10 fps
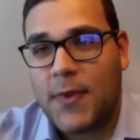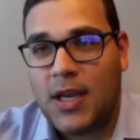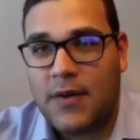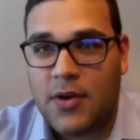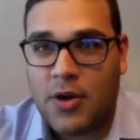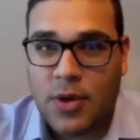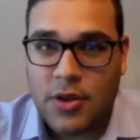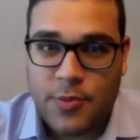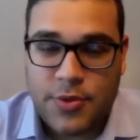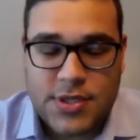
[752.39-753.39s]
you never know
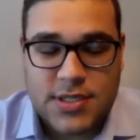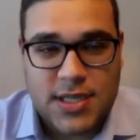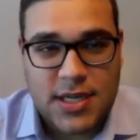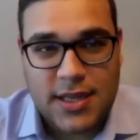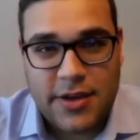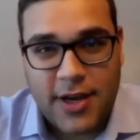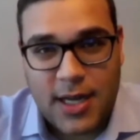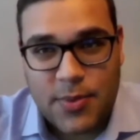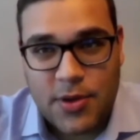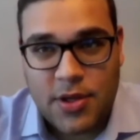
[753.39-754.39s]
whether a person's going to get their
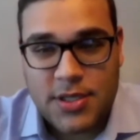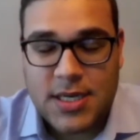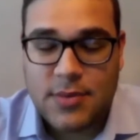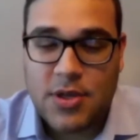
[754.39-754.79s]
capital on time.